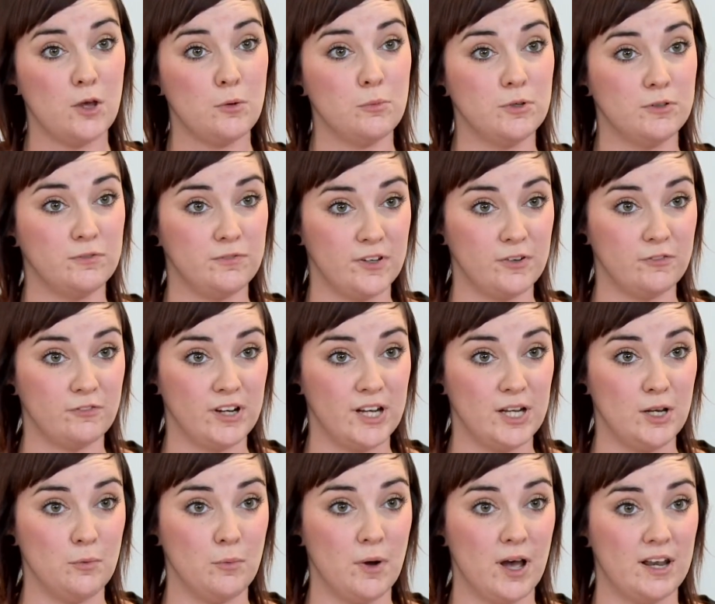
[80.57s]
would fit
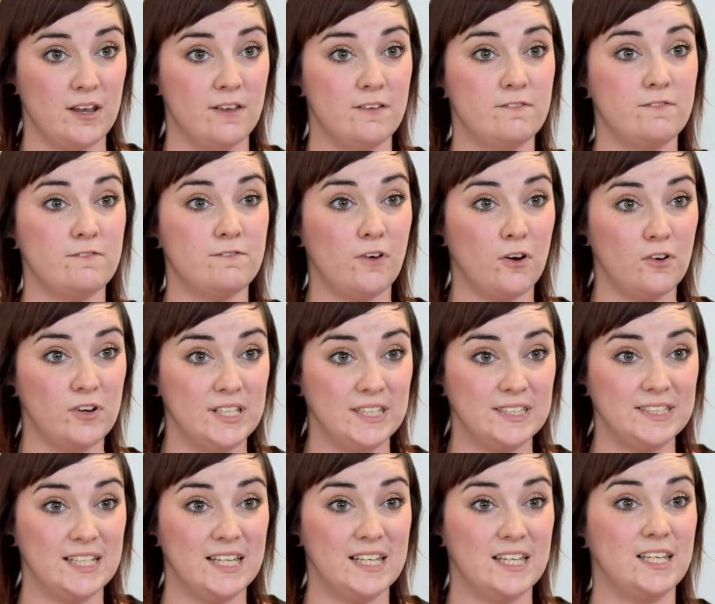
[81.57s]
really well at
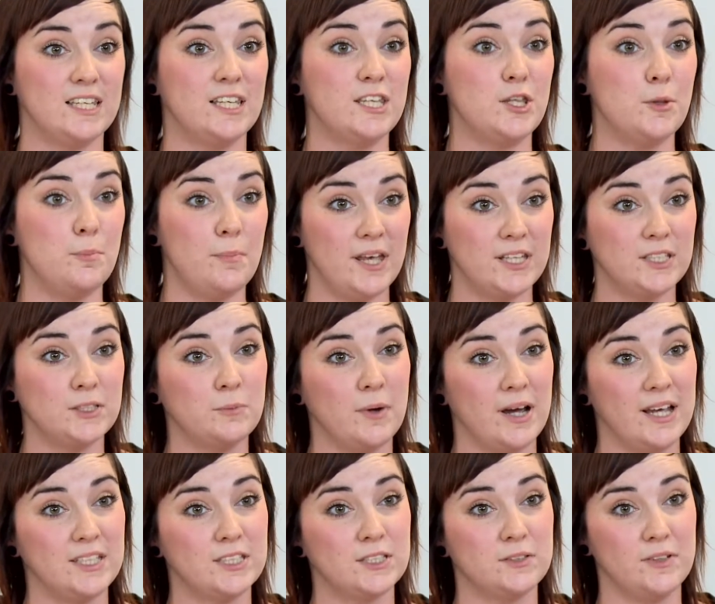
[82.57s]
finding the best
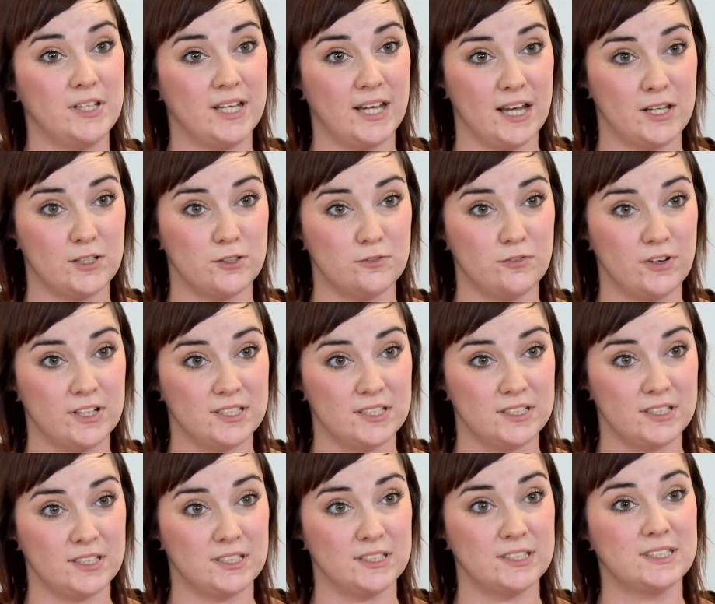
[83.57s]
ways to engage with
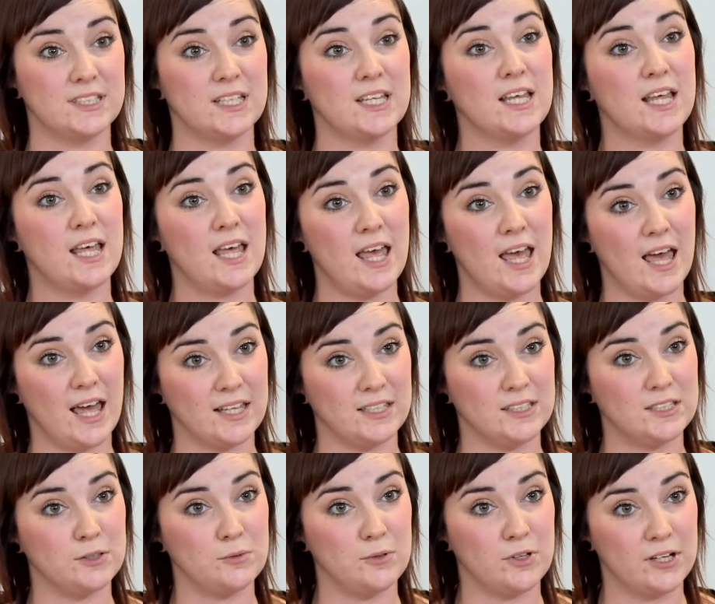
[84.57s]
residents
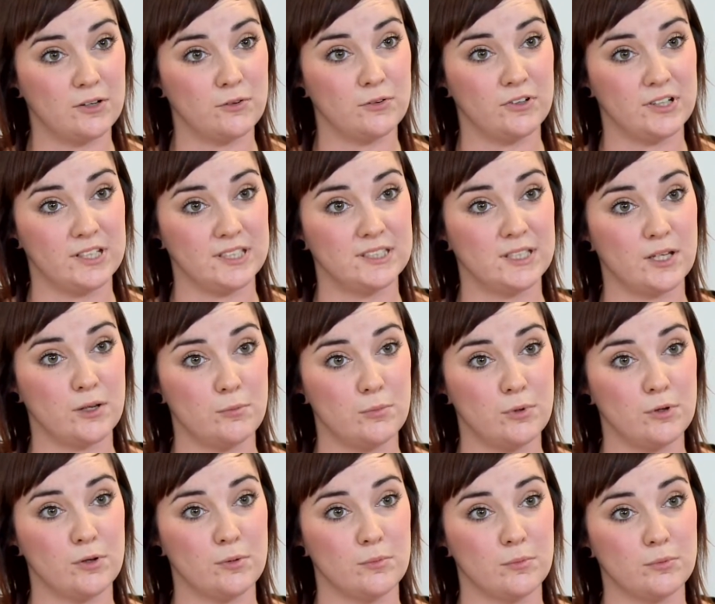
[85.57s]
and to increase their
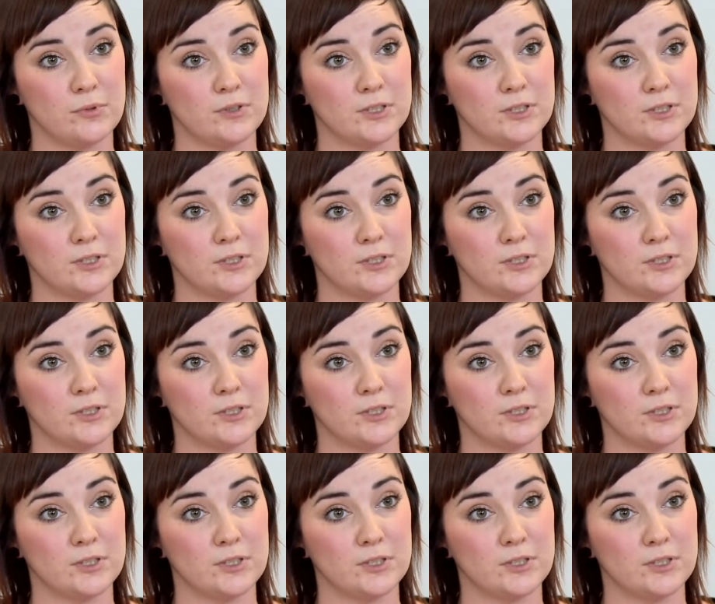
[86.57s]
employment